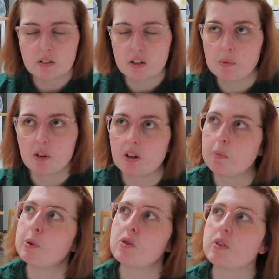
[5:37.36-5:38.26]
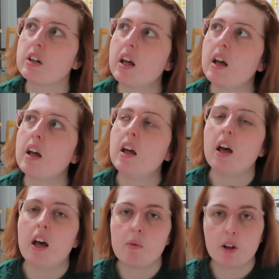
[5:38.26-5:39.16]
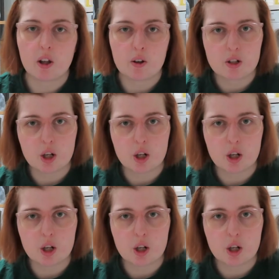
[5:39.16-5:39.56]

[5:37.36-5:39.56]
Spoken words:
I'm probably butchering that. I'm gonna go to